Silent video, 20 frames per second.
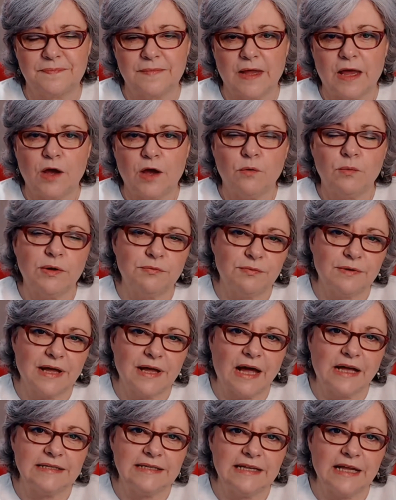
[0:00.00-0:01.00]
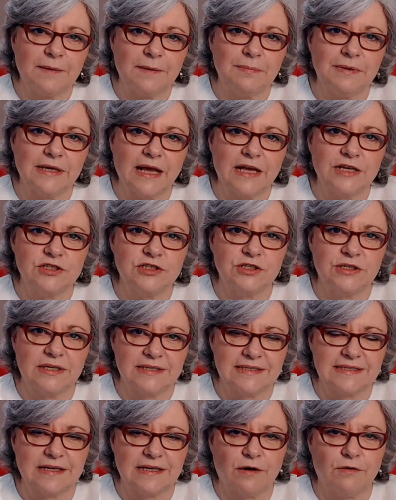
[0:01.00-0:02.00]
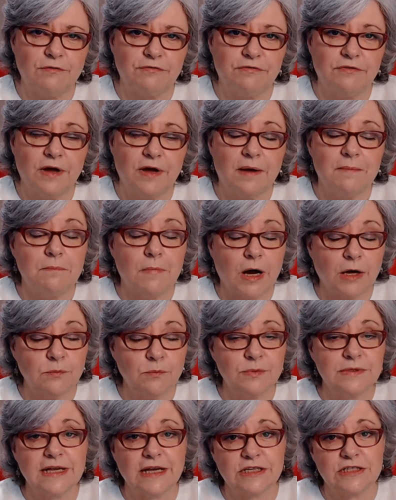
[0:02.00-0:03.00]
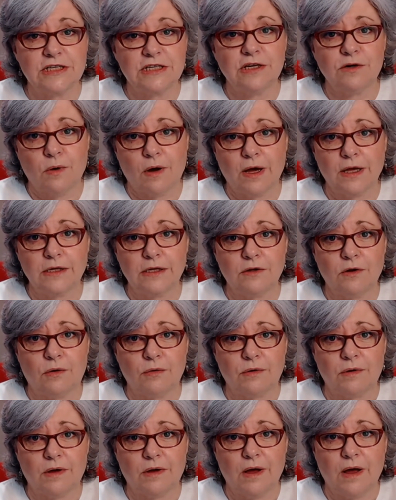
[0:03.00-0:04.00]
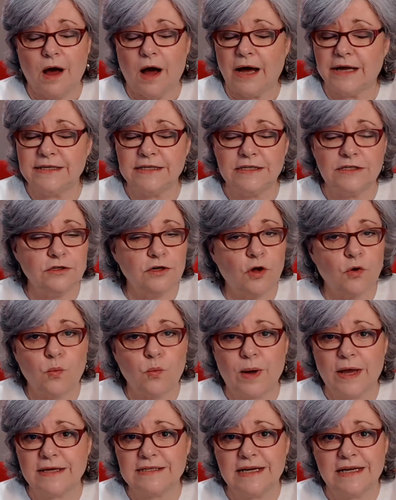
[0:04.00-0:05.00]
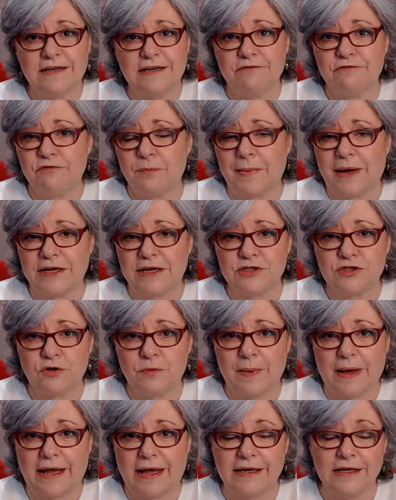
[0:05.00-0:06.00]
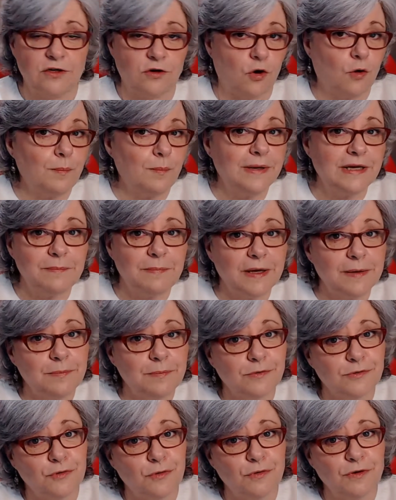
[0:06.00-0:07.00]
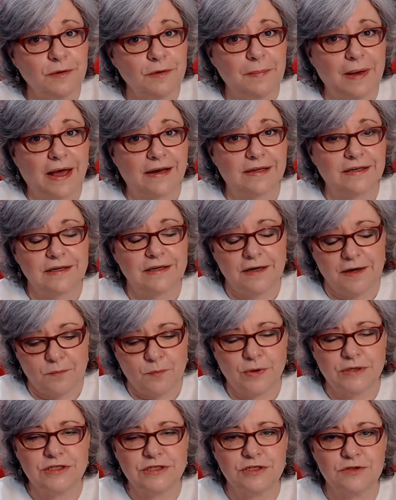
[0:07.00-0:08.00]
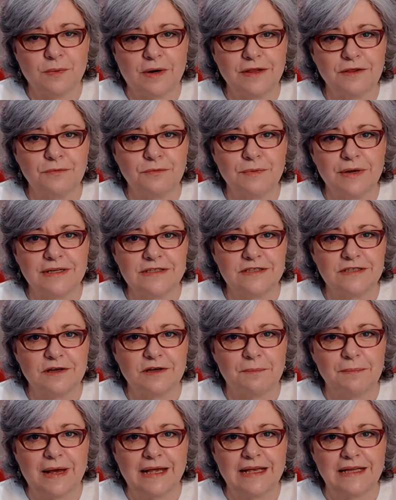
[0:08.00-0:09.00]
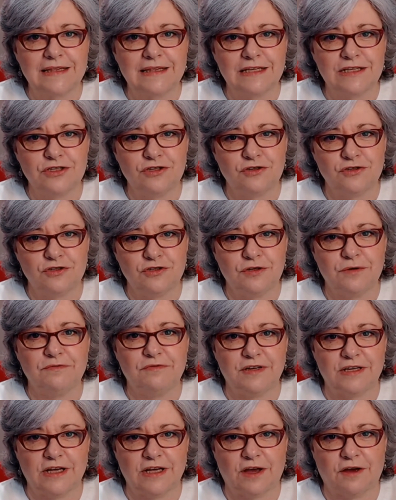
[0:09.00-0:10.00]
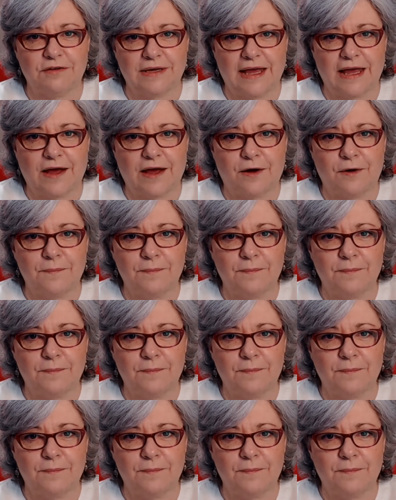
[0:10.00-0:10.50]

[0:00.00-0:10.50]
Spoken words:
With regard to the application itself, mine was actually quite long. I didn't know where to get information about it. Not many people talk about it, which is one of the reasons I'm making this YouTube video now.